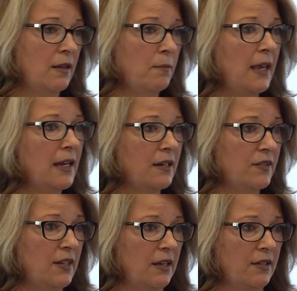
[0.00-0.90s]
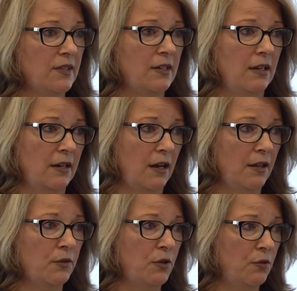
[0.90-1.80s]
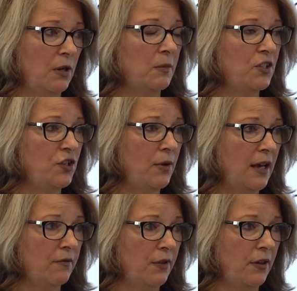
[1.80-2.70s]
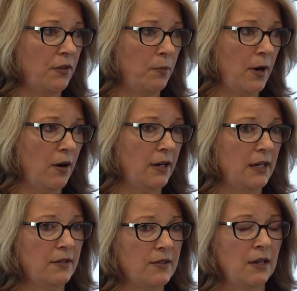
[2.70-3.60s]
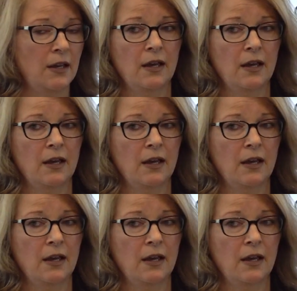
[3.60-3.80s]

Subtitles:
that may exist in other agreements you have with other parties